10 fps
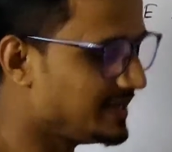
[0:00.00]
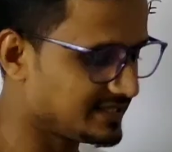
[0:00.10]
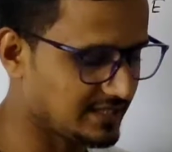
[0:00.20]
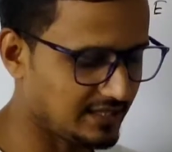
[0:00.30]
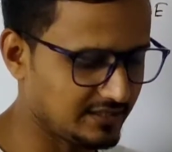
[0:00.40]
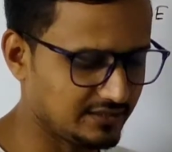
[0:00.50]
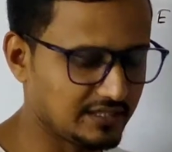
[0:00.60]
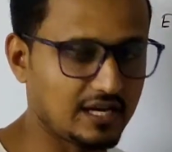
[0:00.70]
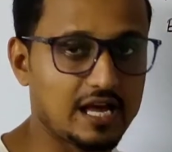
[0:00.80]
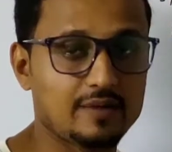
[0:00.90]
measure
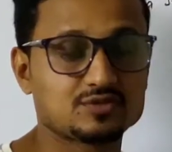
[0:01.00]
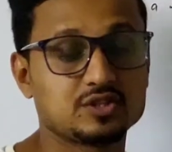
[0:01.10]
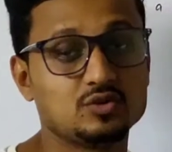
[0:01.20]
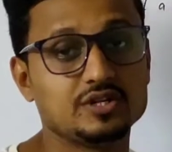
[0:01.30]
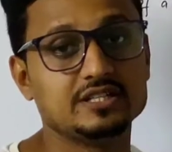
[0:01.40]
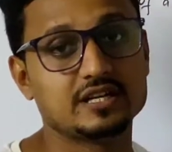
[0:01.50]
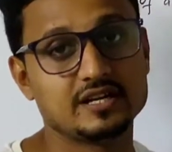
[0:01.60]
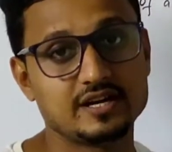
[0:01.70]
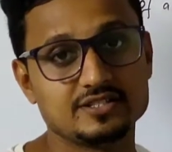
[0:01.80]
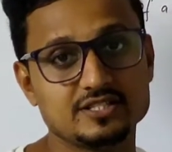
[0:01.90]
the absolute
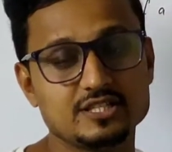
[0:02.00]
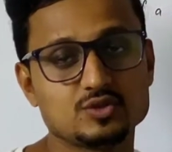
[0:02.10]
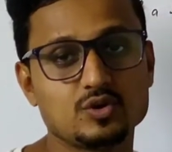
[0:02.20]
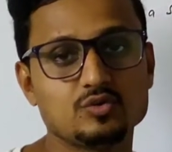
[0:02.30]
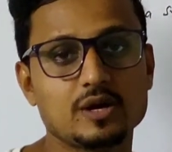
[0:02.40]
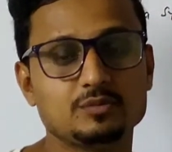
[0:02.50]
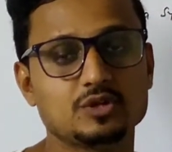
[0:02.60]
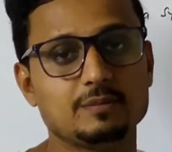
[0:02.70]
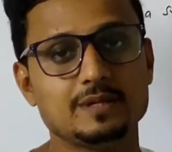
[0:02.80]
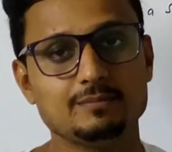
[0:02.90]
internal energy. This one we have to
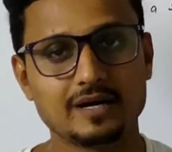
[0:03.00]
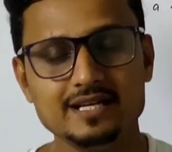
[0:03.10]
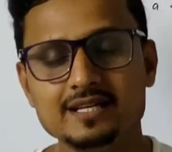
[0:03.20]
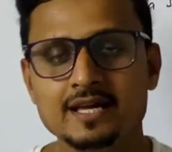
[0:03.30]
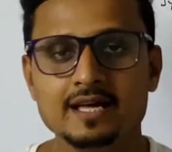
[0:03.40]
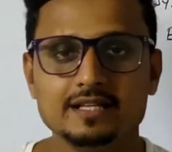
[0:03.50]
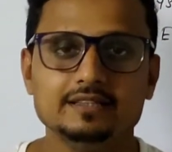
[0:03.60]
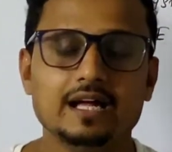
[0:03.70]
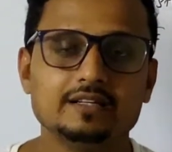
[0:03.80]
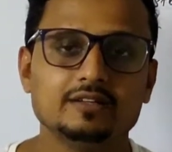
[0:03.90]
keep in mind,
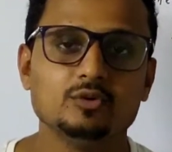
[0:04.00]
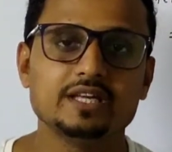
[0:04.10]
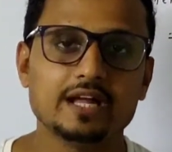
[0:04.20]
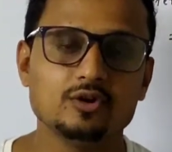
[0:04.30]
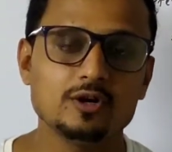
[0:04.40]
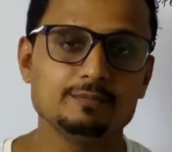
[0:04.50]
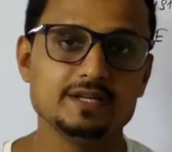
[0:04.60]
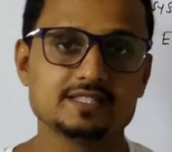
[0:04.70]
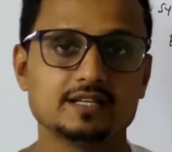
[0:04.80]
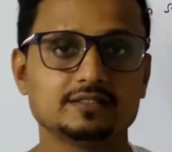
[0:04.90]
that we cannot
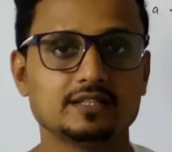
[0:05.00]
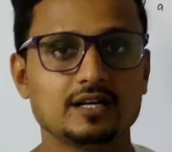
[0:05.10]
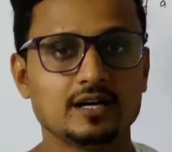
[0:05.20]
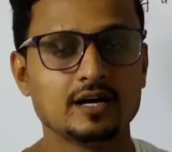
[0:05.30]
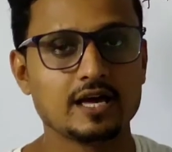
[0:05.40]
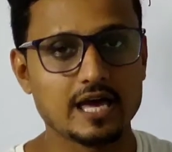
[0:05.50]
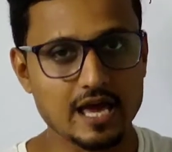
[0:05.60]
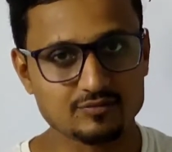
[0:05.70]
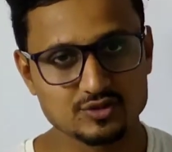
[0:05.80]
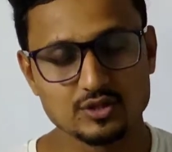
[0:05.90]
measure the
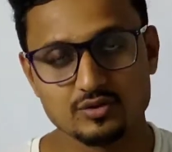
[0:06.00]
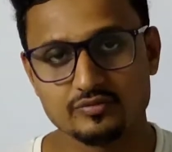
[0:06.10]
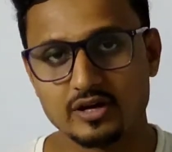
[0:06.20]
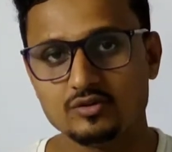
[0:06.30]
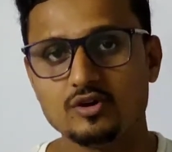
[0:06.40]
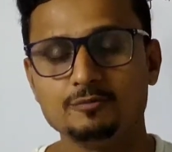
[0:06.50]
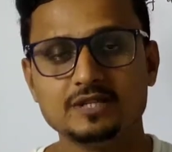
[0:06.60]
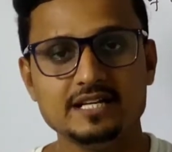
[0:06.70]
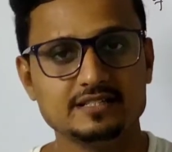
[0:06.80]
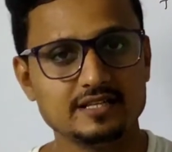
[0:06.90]
absolute value of
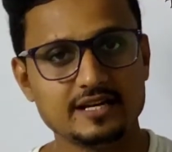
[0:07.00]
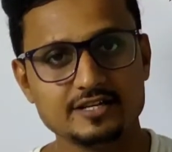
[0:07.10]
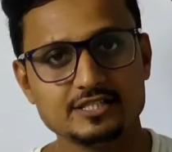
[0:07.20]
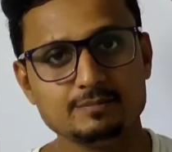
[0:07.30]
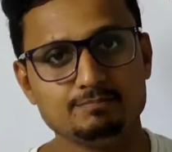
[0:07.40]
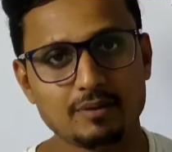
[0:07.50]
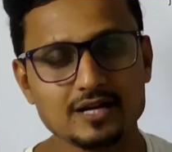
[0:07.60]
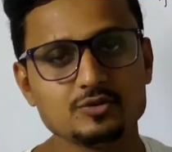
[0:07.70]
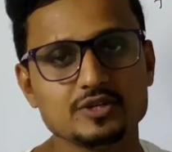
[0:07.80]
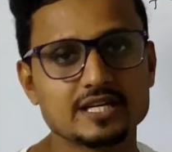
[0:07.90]
the internal energy,
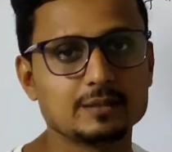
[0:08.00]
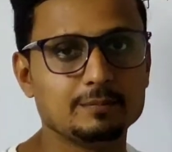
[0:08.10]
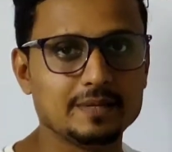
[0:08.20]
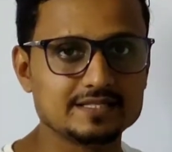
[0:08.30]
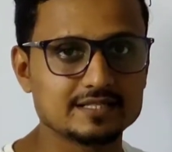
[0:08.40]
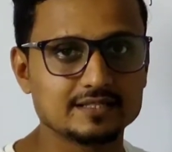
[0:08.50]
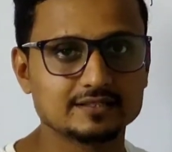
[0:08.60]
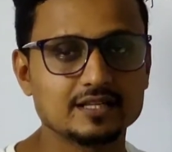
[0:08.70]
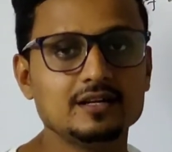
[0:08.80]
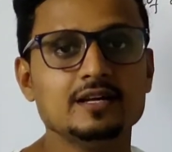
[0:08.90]
but we can measure
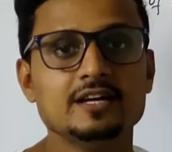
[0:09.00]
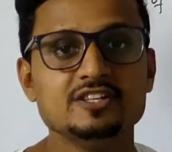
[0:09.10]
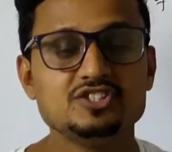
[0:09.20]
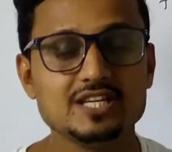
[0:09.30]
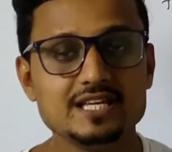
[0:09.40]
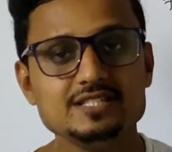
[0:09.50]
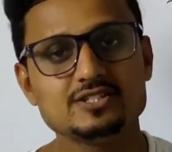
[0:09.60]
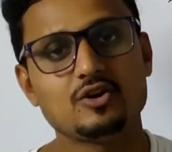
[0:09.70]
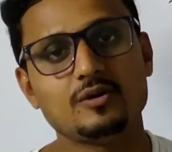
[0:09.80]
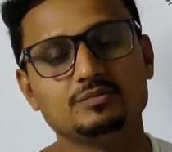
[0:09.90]
the
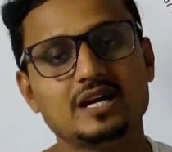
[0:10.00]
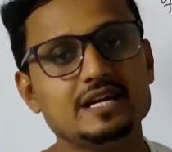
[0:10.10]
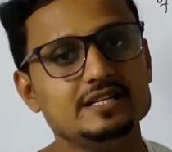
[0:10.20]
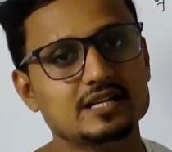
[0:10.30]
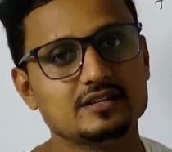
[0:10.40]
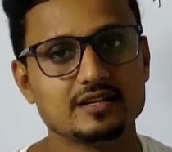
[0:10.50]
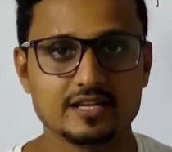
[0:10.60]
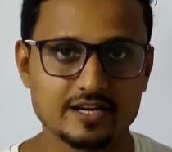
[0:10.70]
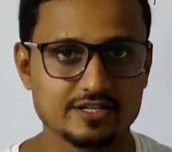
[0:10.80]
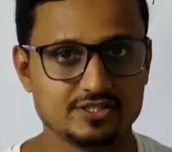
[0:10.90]
change of the internal
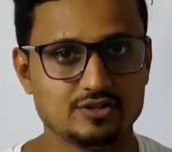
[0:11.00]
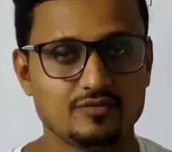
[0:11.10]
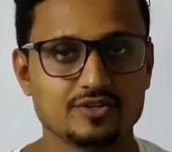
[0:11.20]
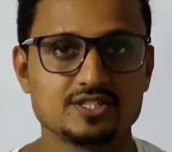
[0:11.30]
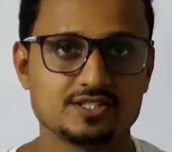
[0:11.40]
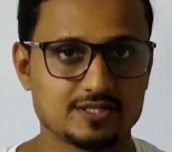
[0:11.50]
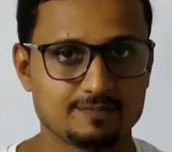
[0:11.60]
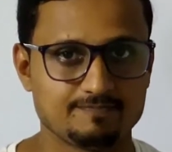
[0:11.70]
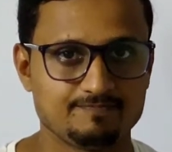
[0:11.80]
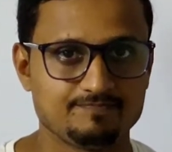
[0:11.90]
energy of a
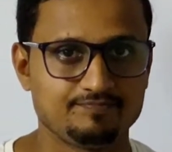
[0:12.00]
system.